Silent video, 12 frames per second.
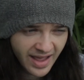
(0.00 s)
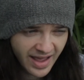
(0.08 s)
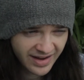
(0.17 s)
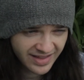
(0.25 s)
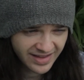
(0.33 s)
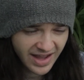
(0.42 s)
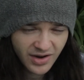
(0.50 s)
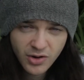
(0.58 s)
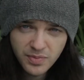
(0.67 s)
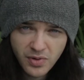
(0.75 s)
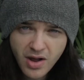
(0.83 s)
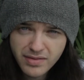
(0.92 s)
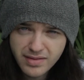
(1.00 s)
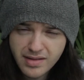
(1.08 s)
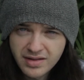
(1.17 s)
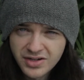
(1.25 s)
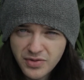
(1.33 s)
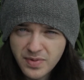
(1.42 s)
And I think that whole process
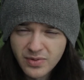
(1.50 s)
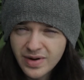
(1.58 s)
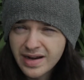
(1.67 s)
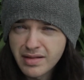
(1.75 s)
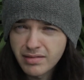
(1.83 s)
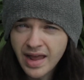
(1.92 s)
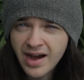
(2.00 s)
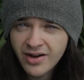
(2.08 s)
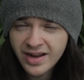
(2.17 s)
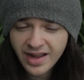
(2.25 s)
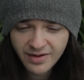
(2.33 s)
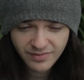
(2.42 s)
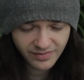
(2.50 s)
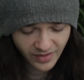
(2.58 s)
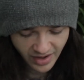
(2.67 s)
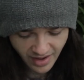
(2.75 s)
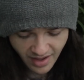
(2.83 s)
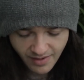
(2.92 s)
can just be really scary, and
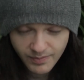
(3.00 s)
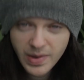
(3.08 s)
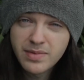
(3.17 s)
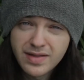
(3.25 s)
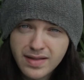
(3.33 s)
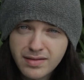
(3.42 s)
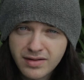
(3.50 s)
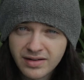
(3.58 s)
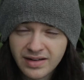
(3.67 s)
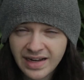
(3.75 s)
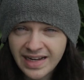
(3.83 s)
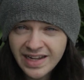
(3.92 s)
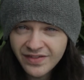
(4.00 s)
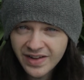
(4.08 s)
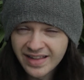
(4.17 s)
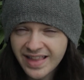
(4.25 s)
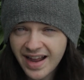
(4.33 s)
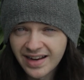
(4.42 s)
maybe this could
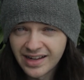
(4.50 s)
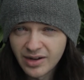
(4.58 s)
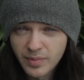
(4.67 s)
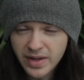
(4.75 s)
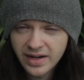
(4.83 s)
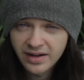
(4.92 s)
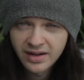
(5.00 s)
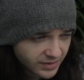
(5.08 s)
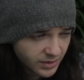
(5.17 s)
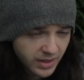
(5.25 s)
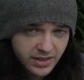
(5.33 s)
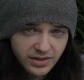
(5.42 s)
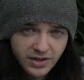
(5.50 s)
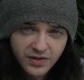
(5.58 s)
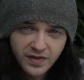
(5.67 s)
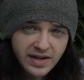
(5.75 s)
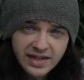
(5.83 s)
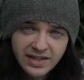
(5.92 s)
alleviate that a little bit. So I don't know
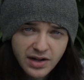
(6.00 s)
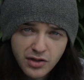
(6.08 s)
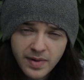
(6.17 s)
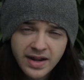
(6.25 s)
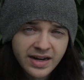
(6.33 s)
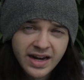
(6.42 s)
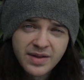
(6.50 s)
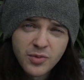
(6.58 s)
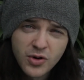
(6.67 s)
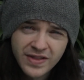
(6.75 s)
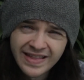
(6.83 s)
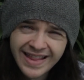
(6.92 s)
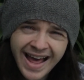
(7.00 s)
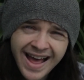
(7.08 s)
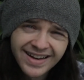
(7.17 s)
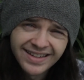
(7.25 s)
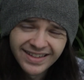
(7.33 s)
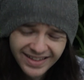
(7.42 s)
if I need to explain it any more than that.